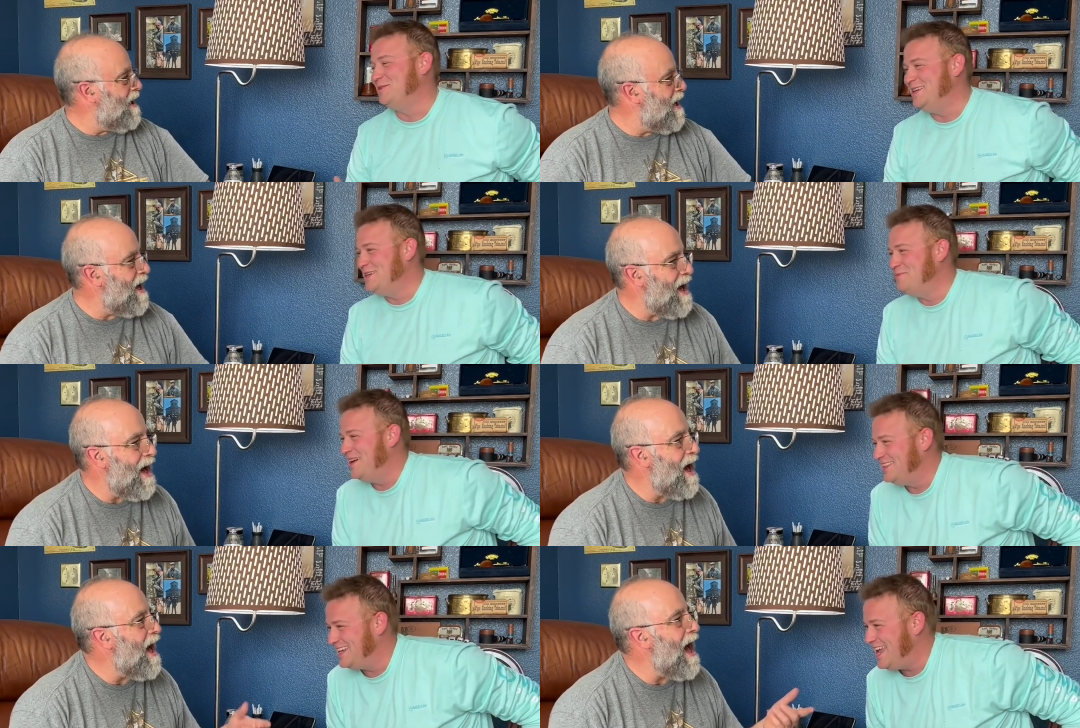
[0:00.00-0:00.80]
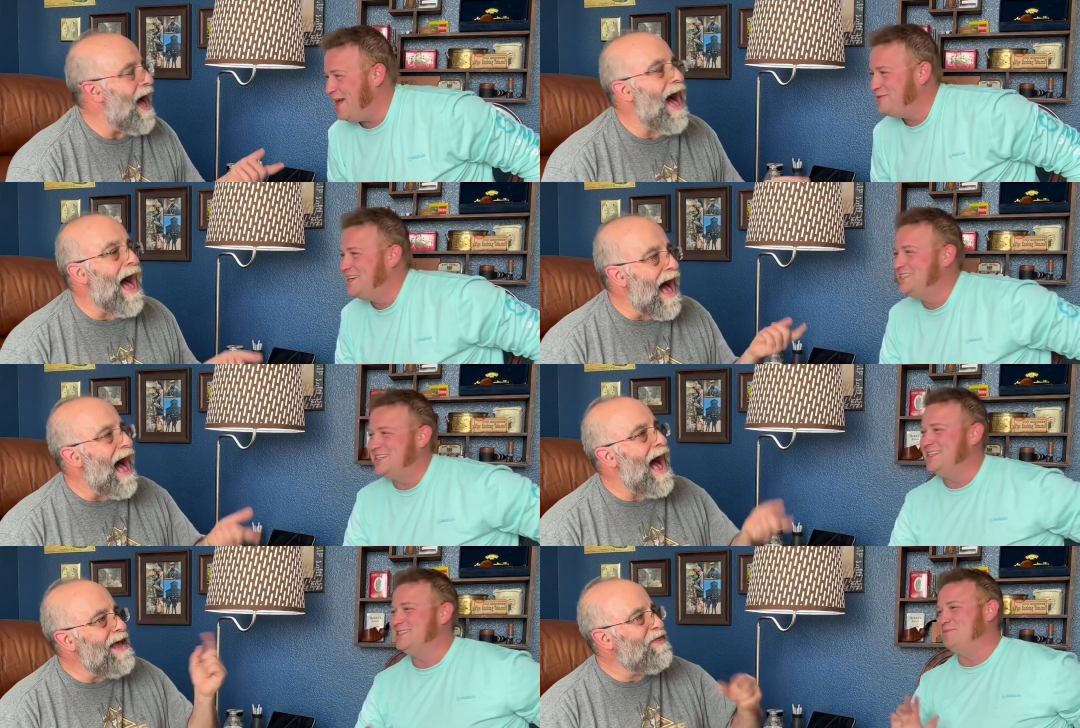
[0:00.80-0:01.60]
Speaker 1: written about the Cavendish and the
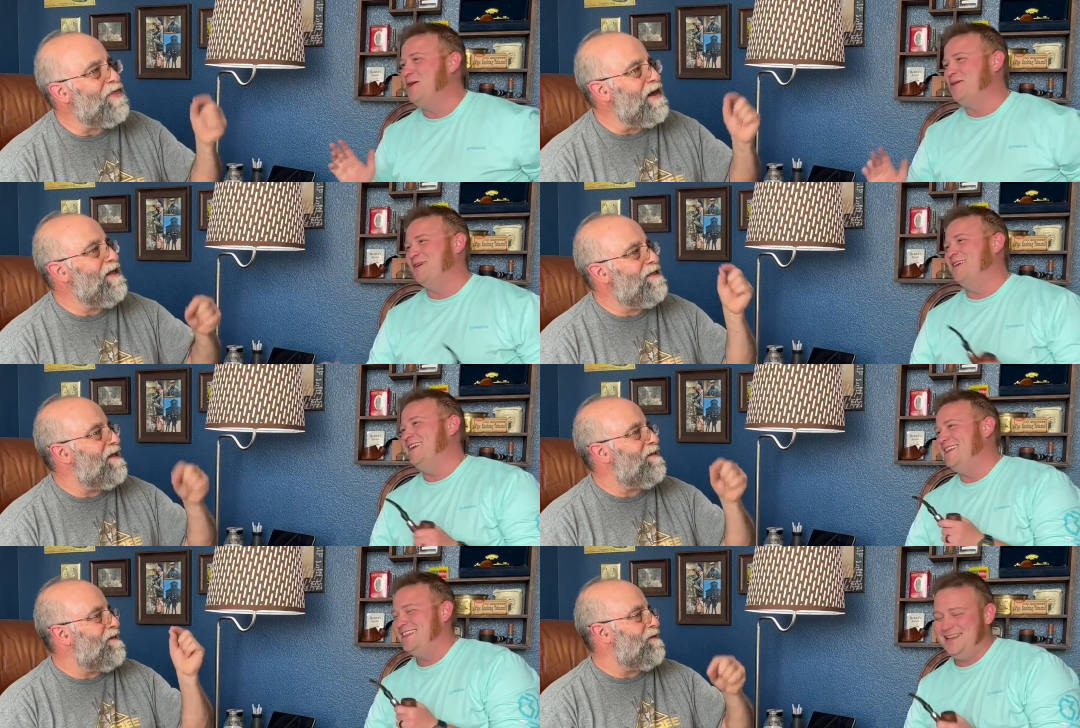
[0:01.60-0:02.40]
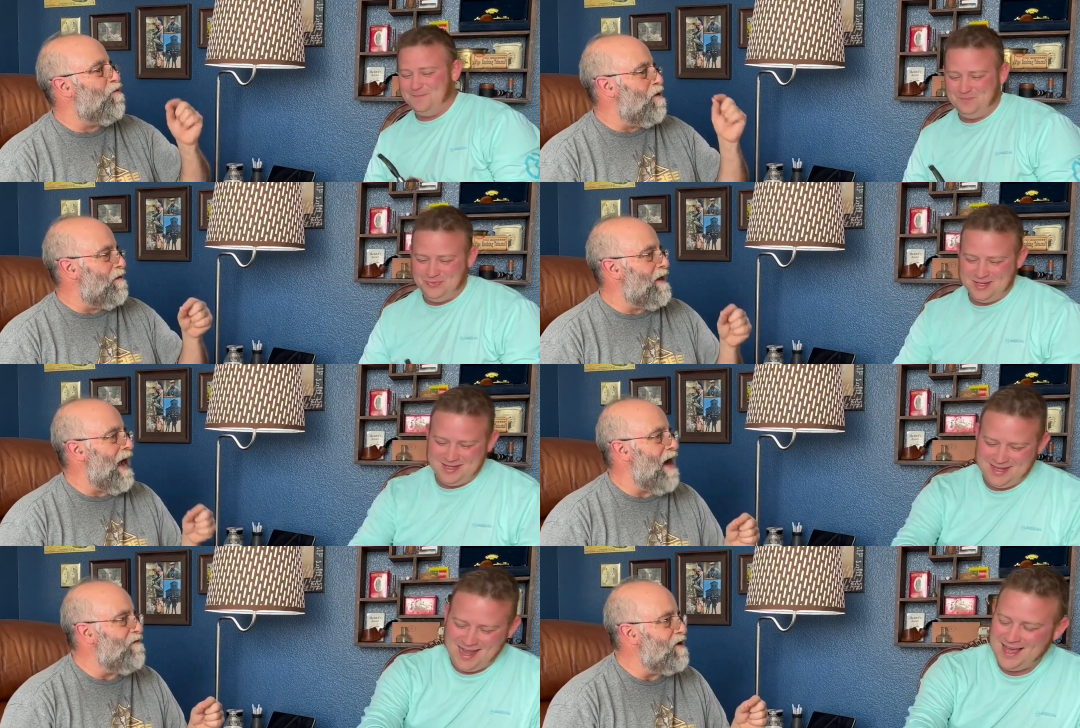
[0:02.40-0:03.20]
I think this is where the
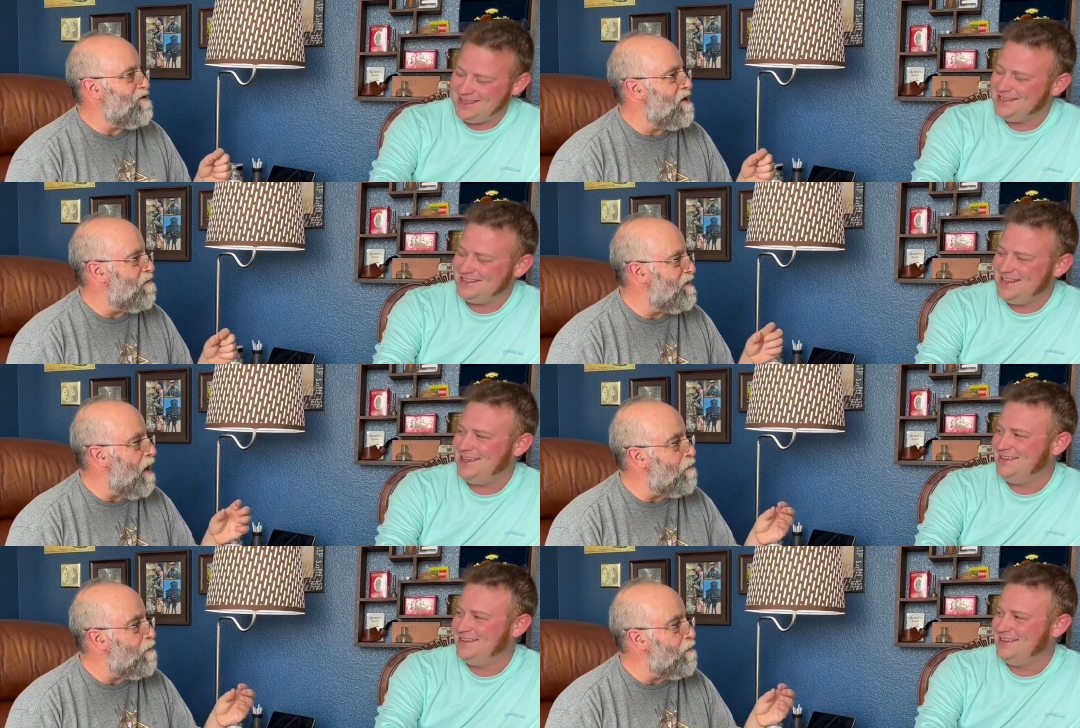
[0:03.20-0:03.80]
Cavendish think, comes yeah. out